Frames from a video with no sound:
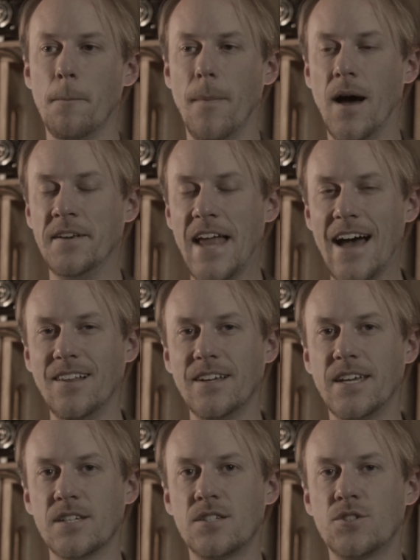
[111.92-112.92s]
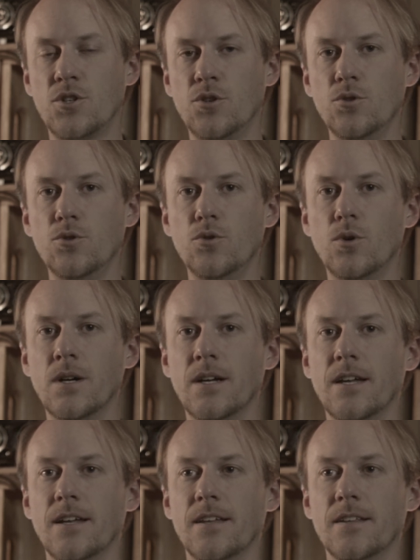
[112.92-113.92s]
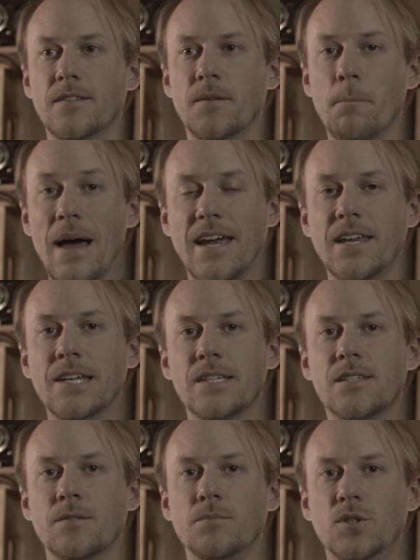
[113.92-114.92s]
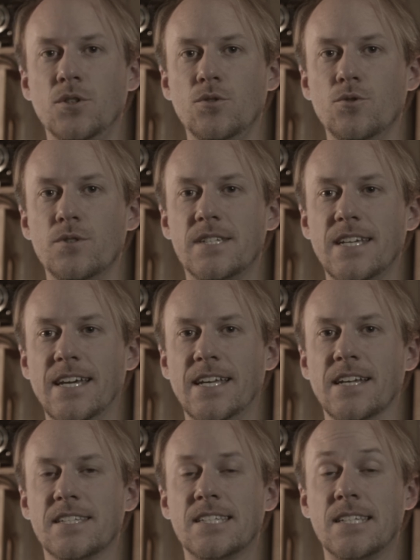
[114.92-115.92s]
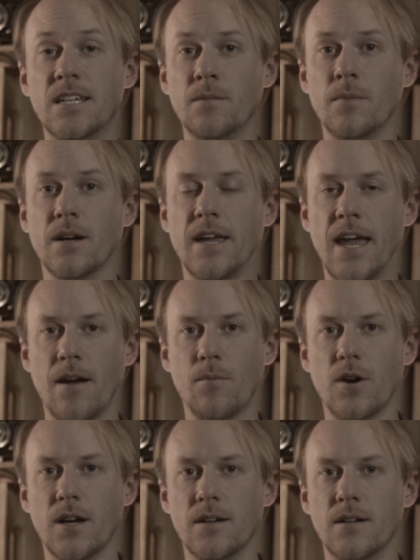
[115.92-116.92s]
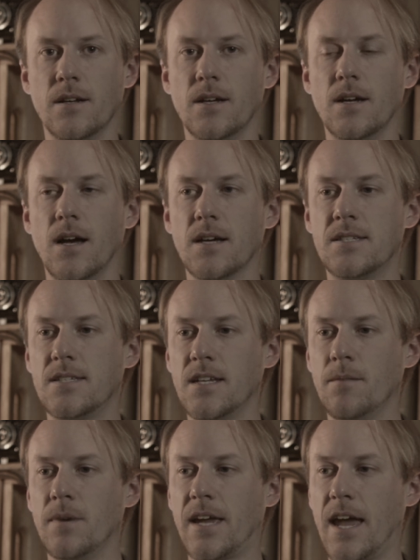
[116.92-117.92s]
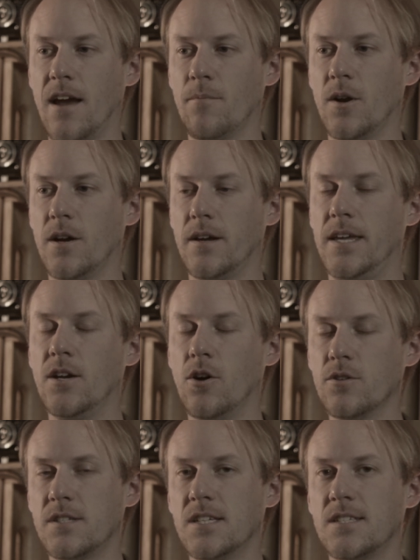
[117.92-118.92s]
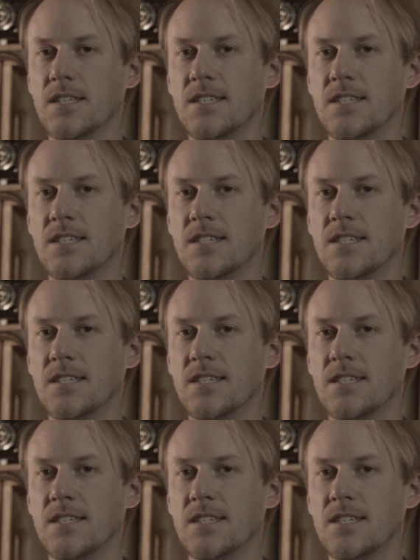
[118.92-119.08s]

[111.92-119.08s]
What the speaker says: analogous to the mechanism used in a cinema camera. A cinema camera, he calls this the